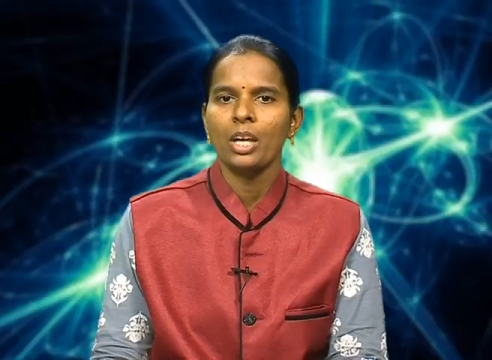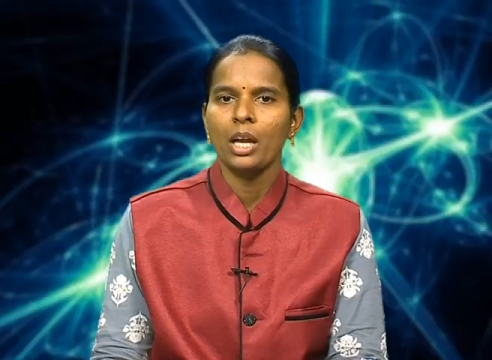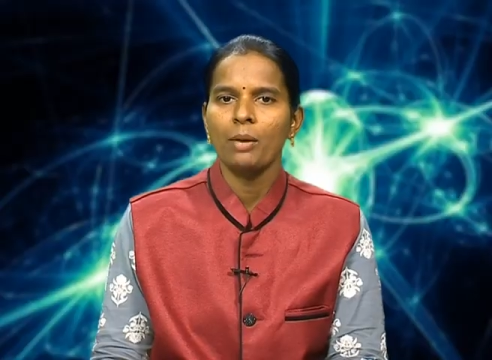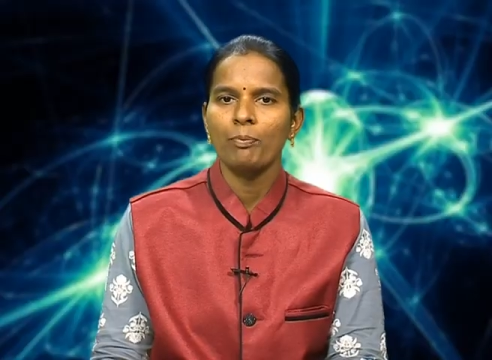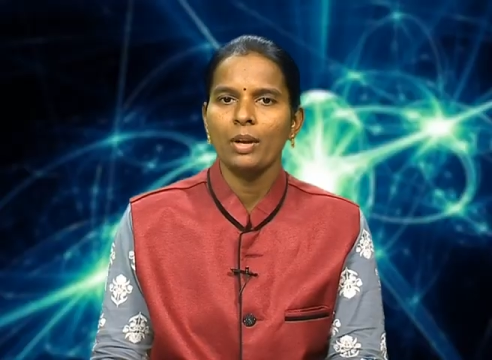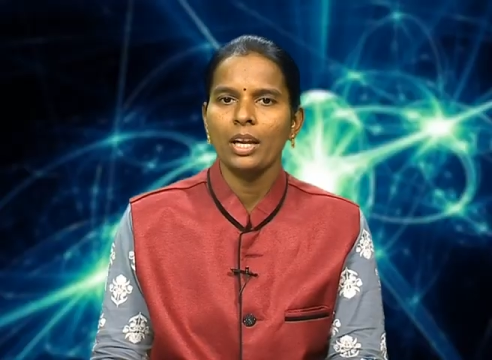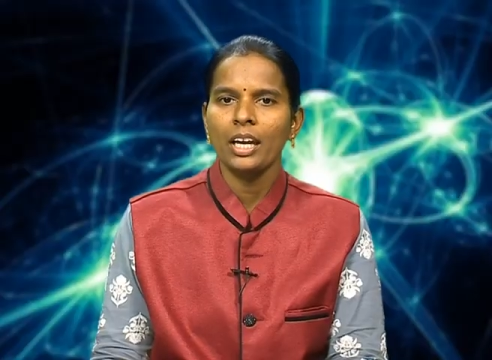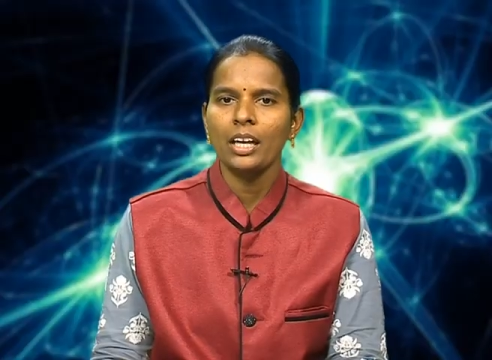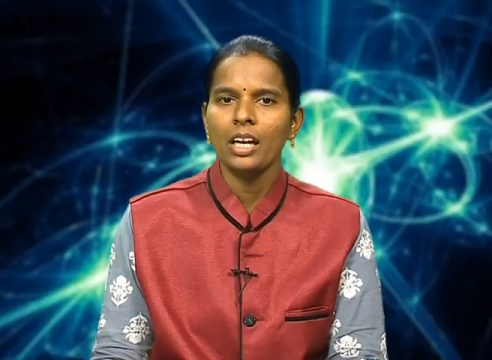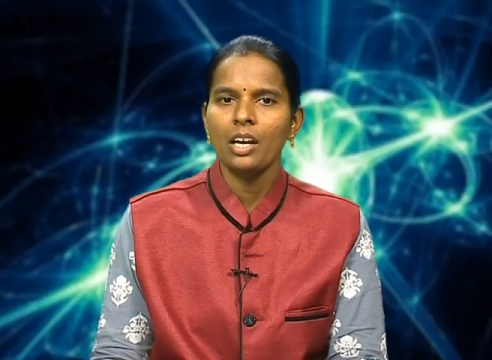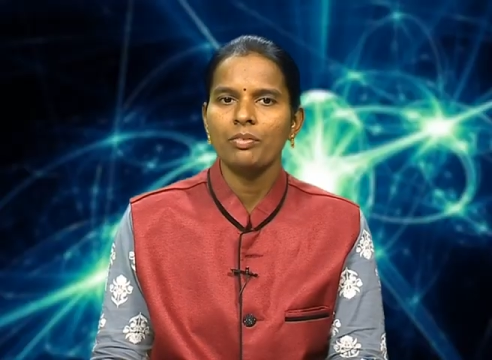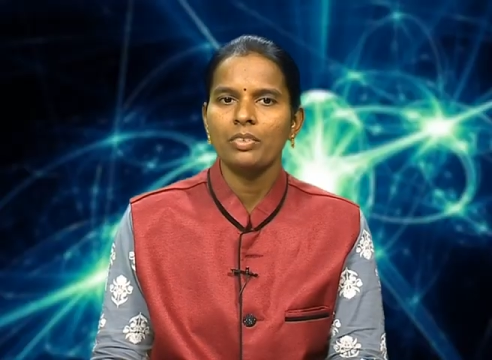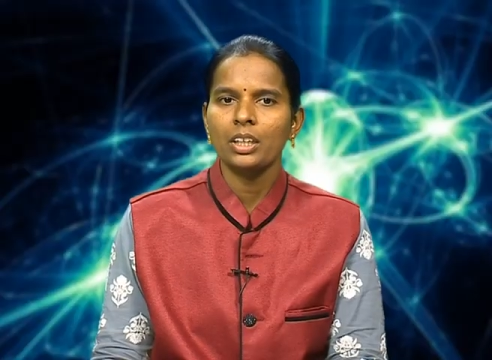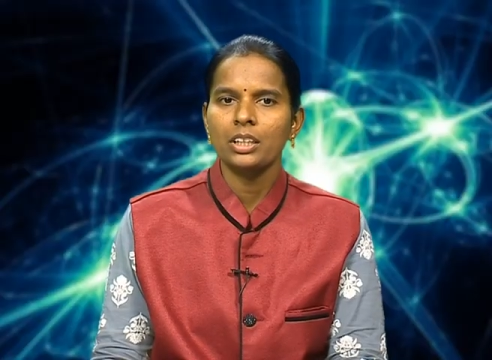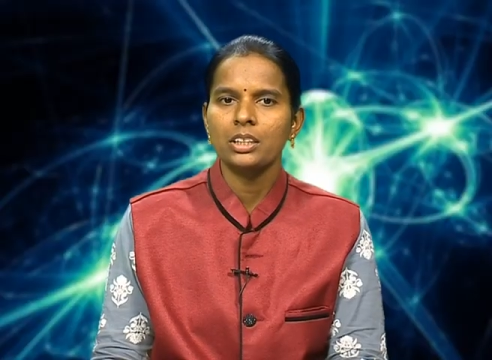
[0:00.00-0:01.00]
A plane
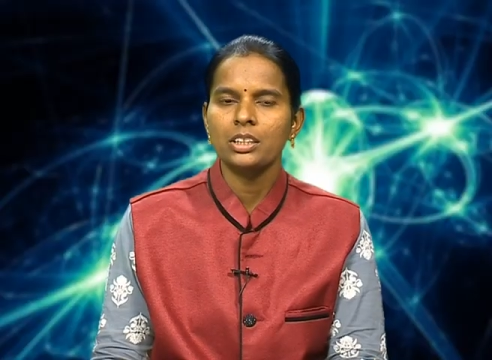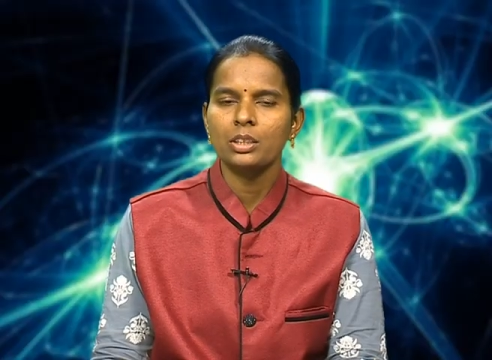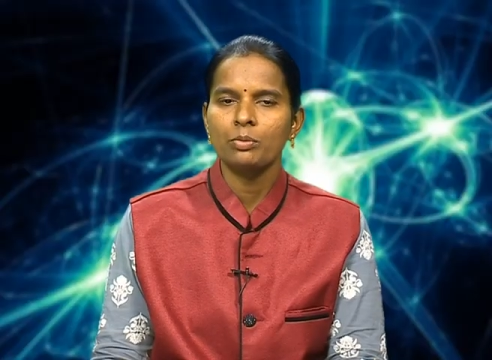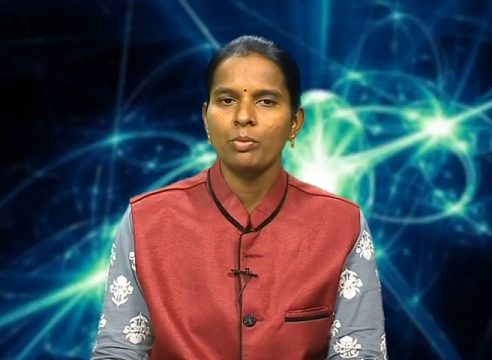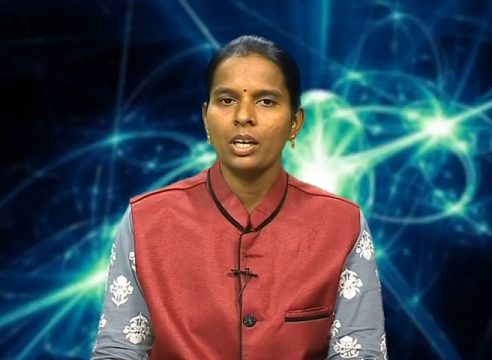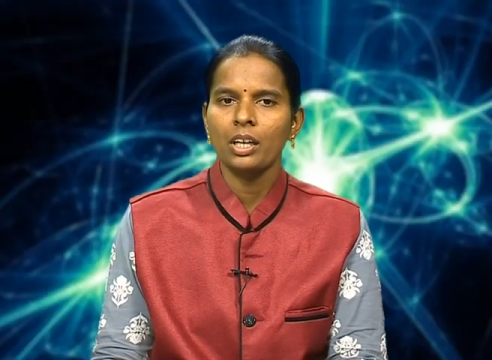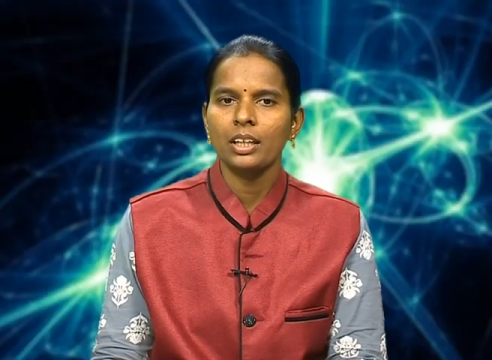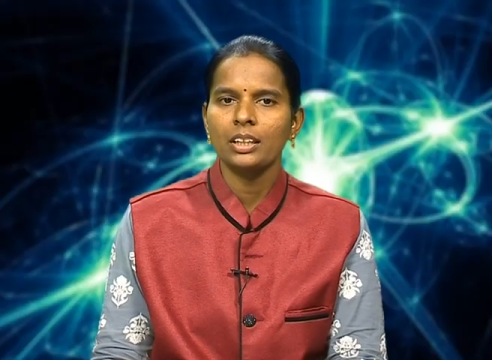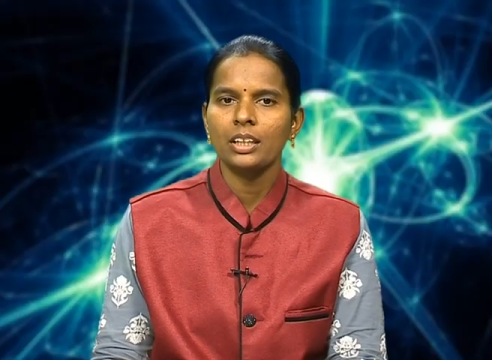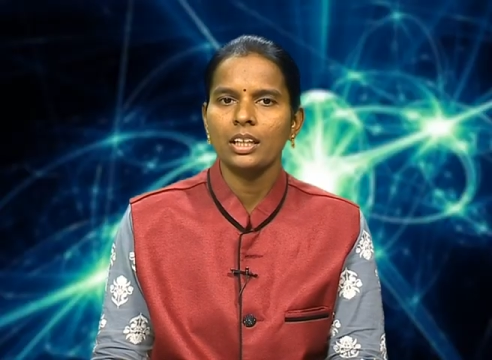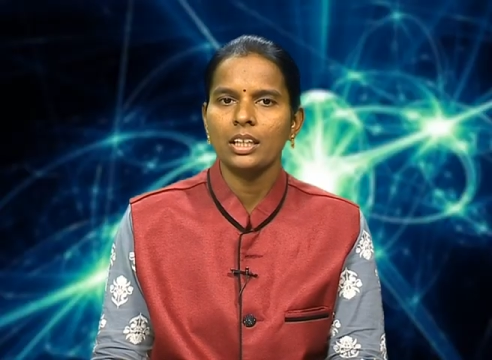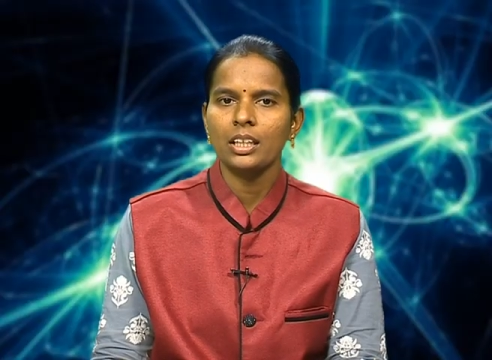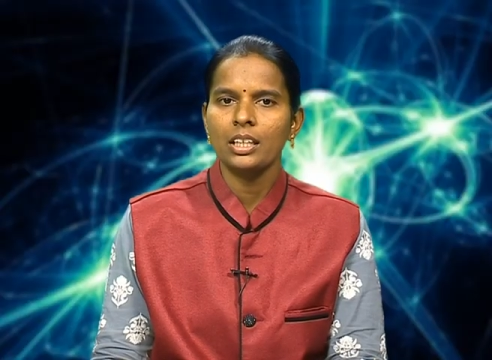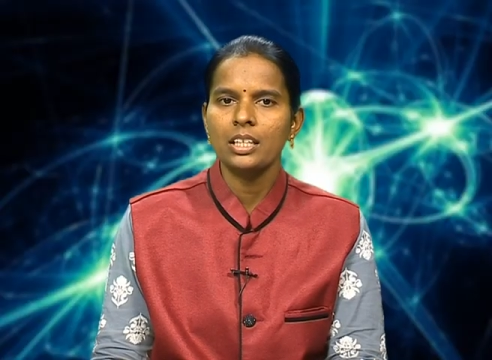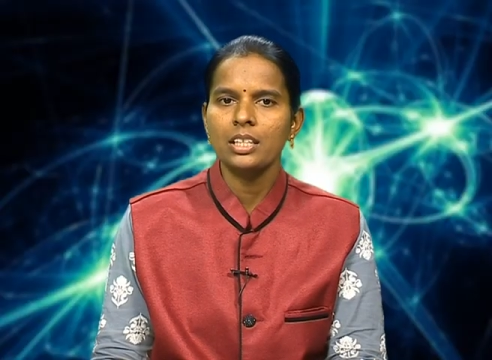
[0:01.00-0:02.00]
of the rigid body
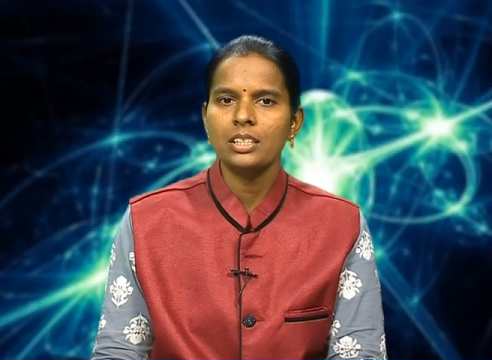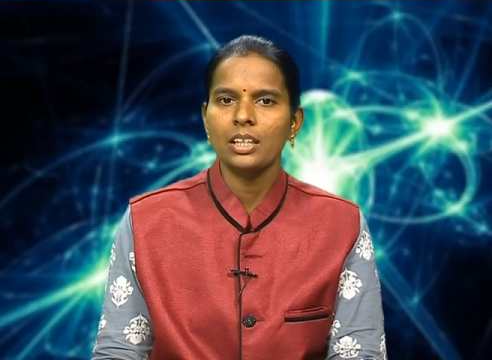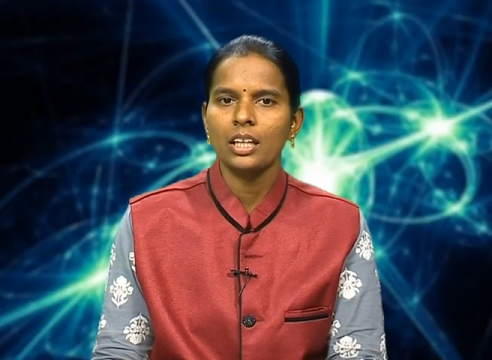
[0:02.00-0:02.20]
that is